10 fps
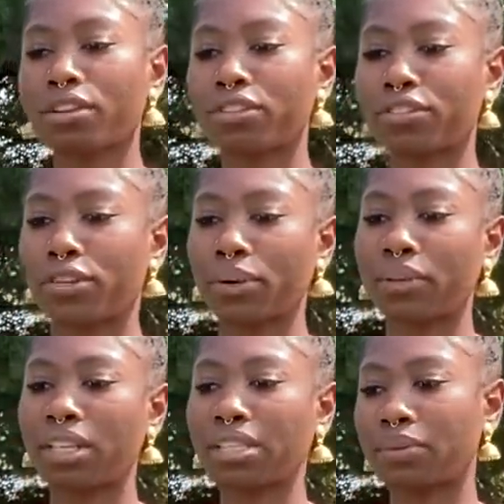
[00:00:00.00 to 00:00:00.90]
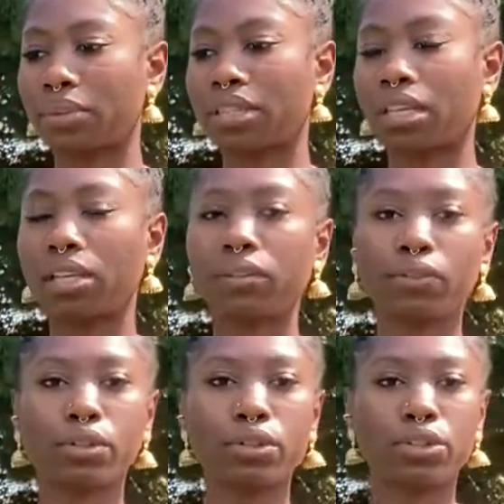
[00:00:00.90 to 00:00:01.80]
So that's one thing. And of
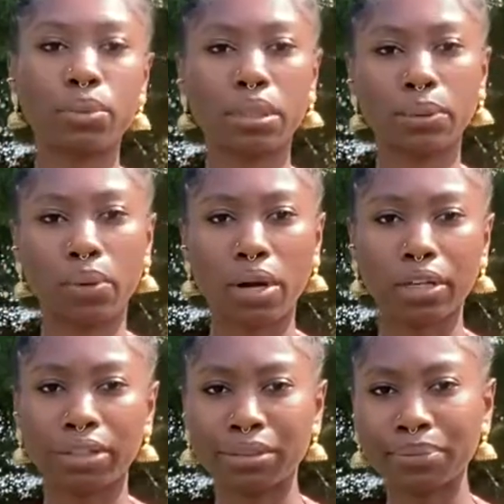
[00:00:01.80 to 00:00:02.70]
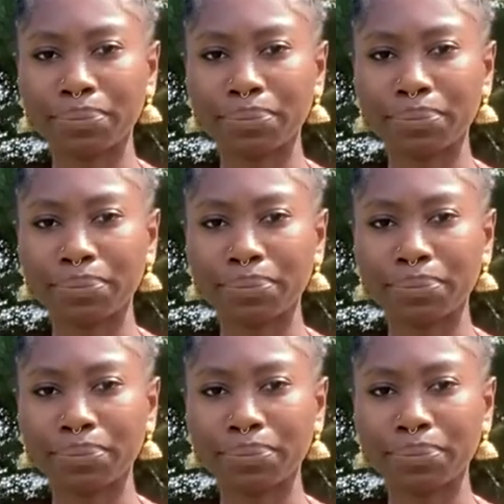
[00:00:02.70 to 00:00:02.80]
course you want to water.